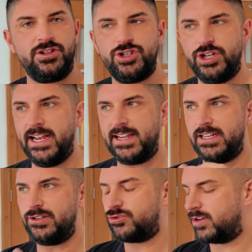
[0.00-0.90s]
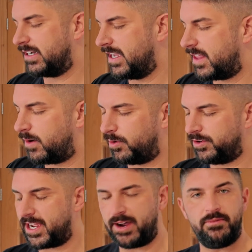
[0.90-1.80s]
shaking to try and get that
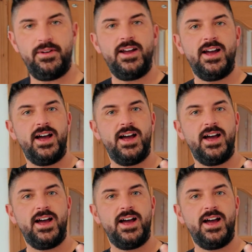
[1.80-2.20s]
one down.